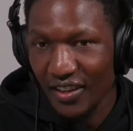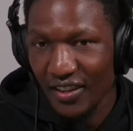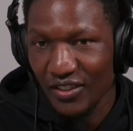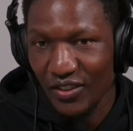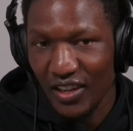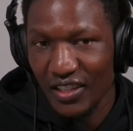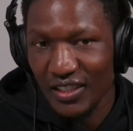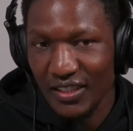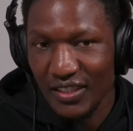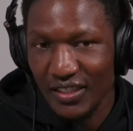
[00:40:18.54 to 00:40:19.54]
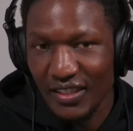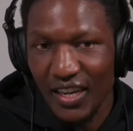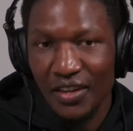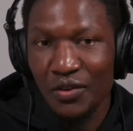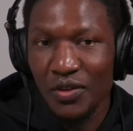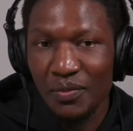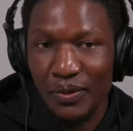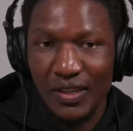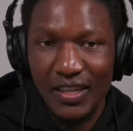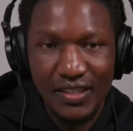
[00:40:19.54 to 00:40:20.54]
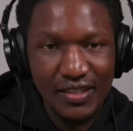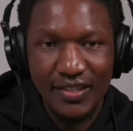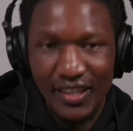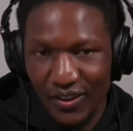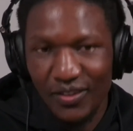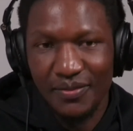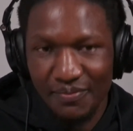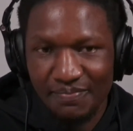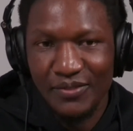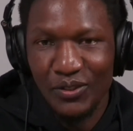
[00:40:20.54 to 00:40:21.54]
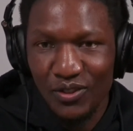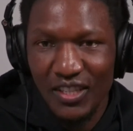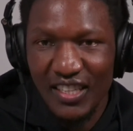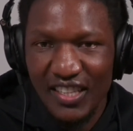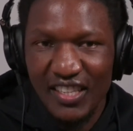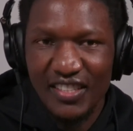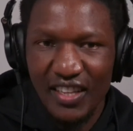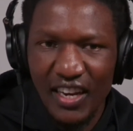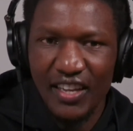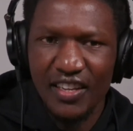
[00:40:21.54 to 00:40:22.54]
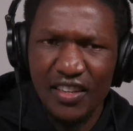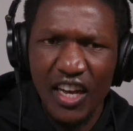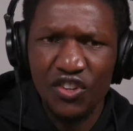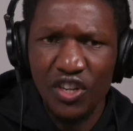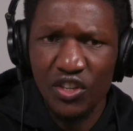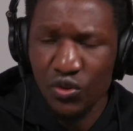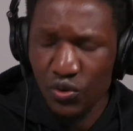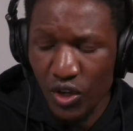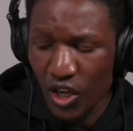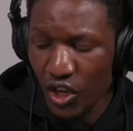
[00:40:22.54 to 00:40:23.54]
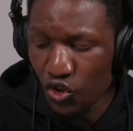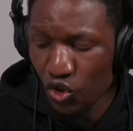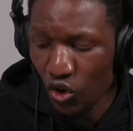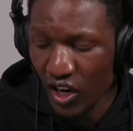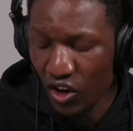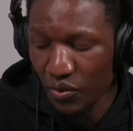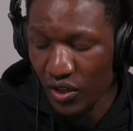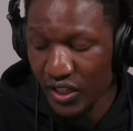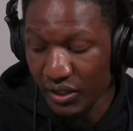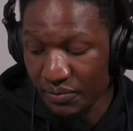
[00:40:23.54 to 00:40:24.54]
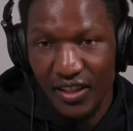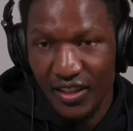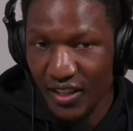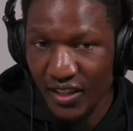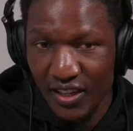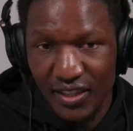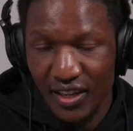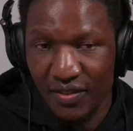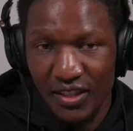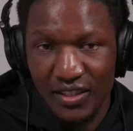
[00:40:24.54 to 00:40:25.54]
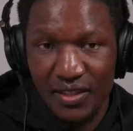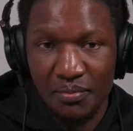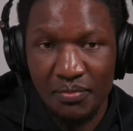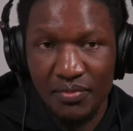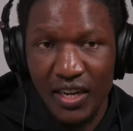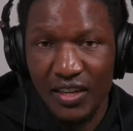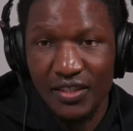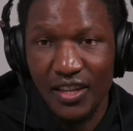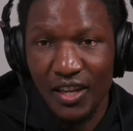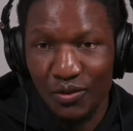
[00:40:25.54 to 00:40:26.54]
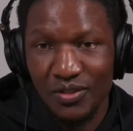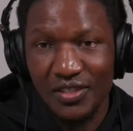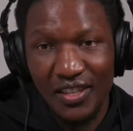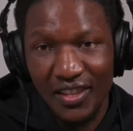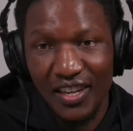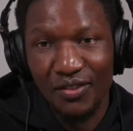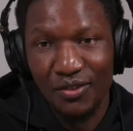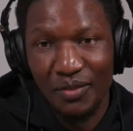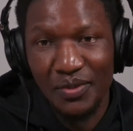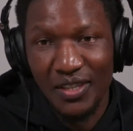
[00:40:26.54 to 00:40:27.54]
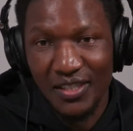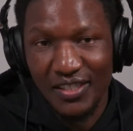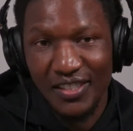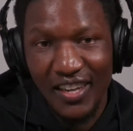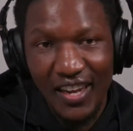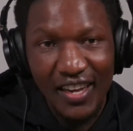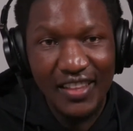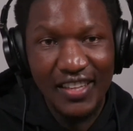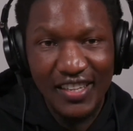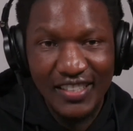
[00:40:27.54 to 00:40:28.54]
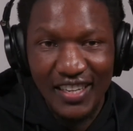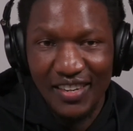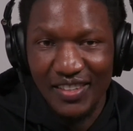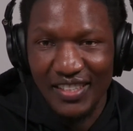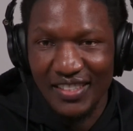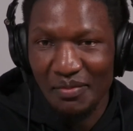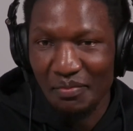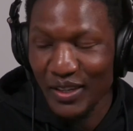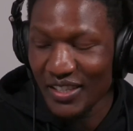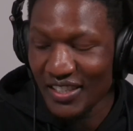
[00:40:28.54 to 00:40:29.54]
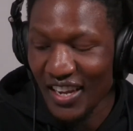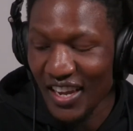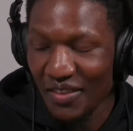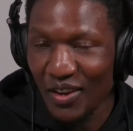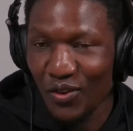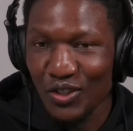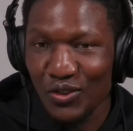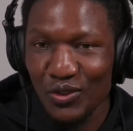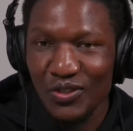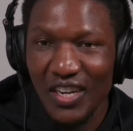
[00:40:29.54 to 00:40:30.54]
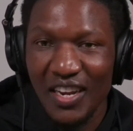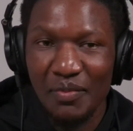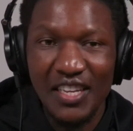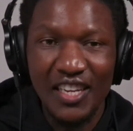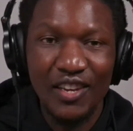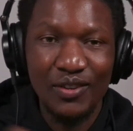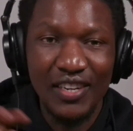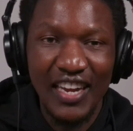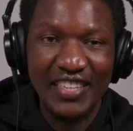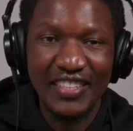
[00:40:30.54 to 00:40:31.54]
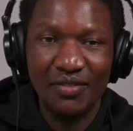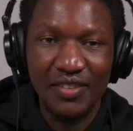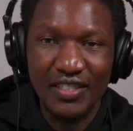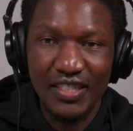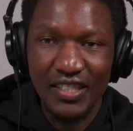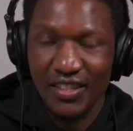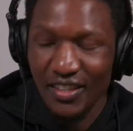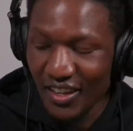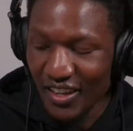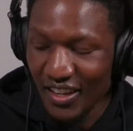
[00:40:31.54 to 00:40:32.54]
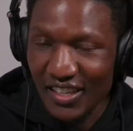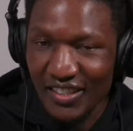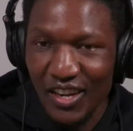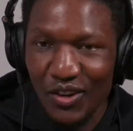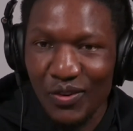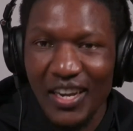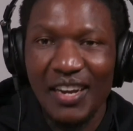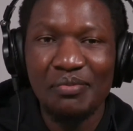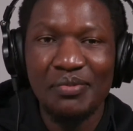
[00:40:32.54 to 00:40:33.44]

So I just stuck with podcasts alone. So those are the things that, like, I try to do. So on a normal day, the days are never the same. At least I could say that for a PhD. The days are never the same. But if I was to try and make it look nice and fancy, is I'd wake up,